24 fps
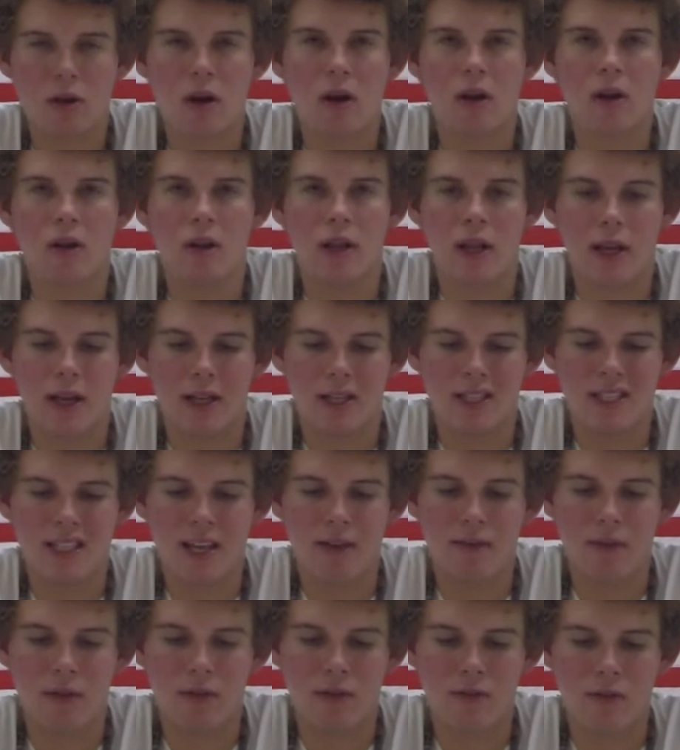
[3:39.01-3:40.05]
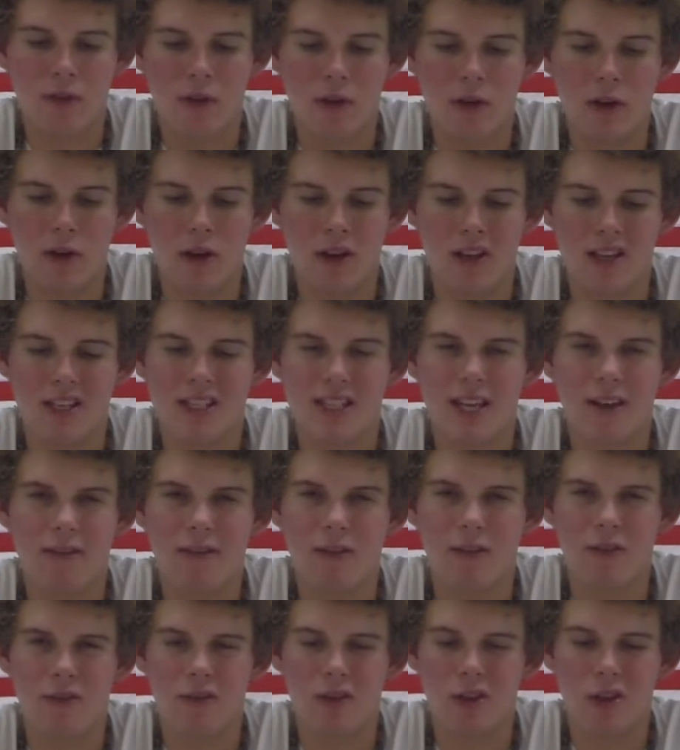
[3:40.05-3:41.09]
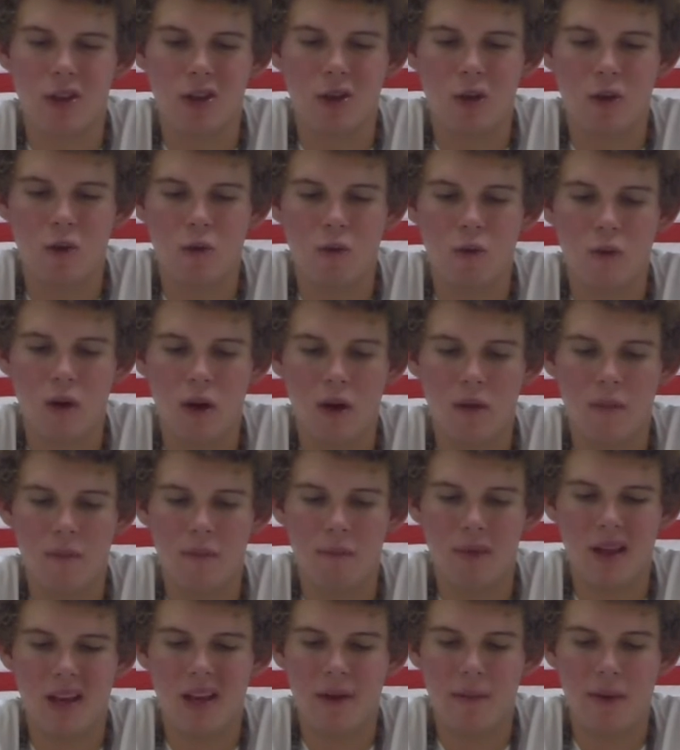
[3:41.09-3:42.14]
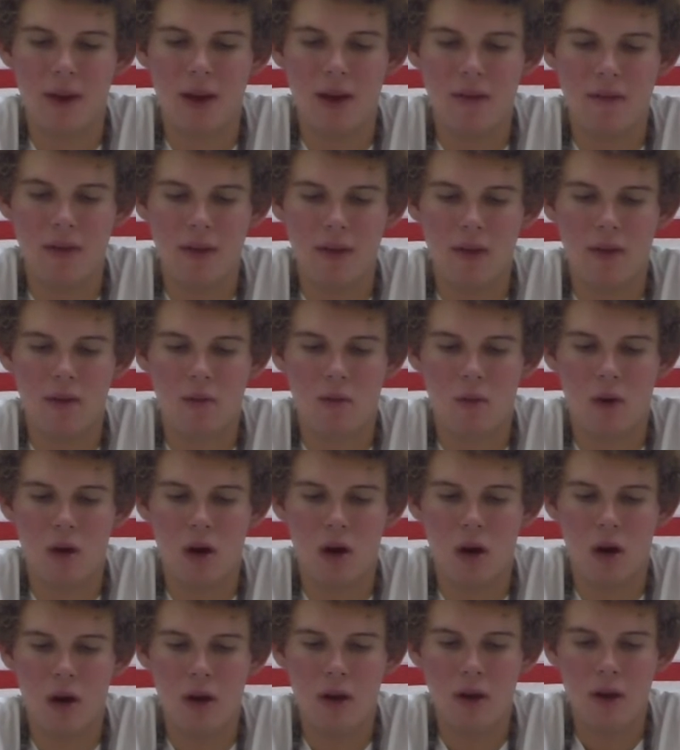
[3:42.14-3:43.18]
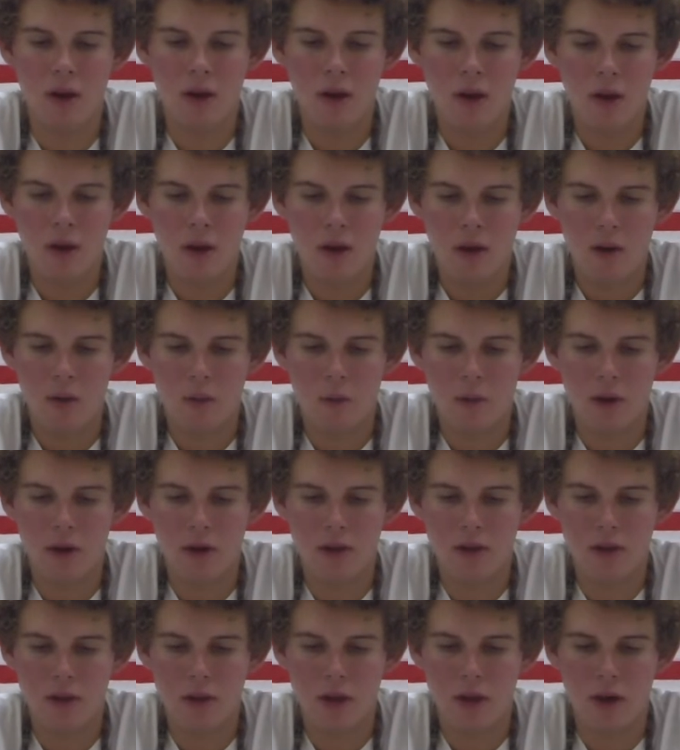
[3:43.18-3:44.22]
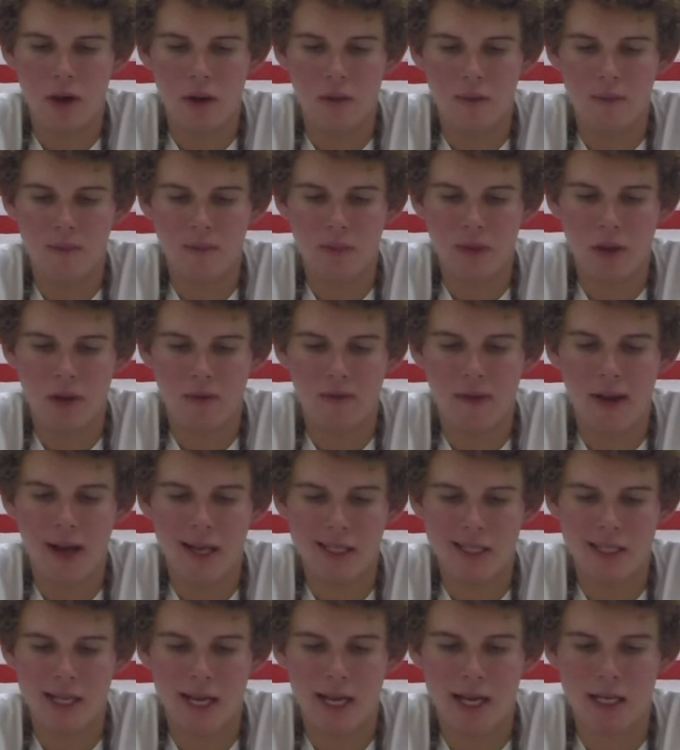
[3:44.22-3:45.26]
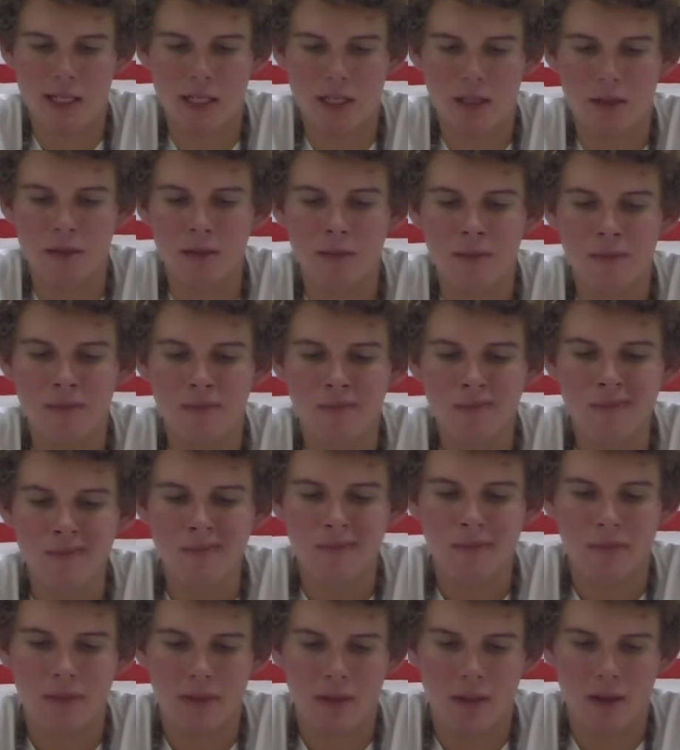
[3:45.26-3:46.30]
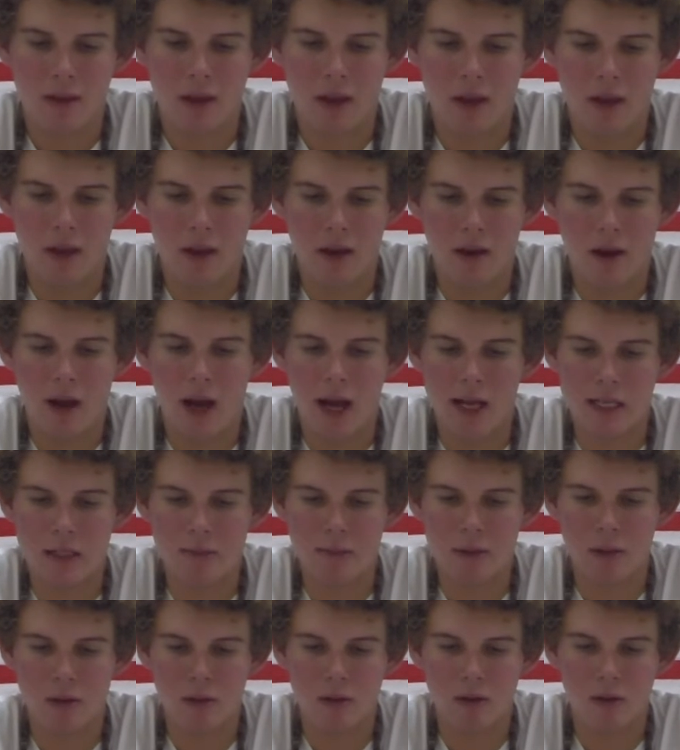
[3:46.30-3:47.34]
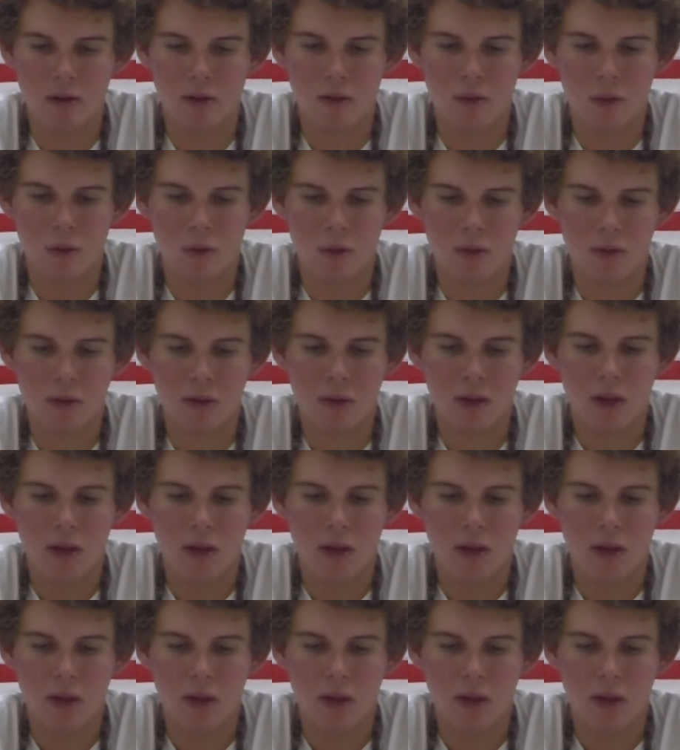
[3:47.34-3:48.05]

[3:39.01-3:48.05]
rod on like a 7-foot to 7.2 medium heavy rod with a fast action and a high speed reel, of course.